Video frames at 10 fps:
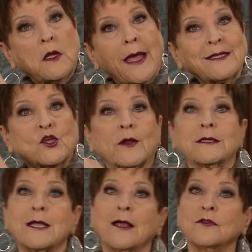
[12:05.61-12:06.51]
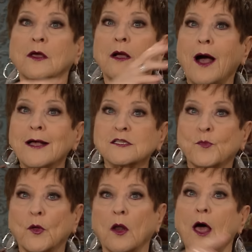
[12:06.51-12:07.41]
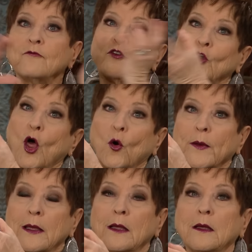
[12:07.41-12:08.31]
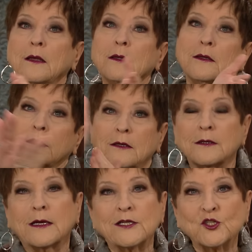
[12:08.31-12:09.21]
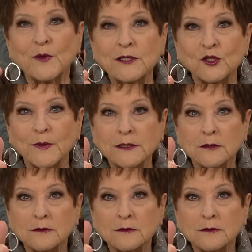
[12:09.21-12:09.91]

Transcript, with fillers: it's going to take the gospel of glory to get you into it.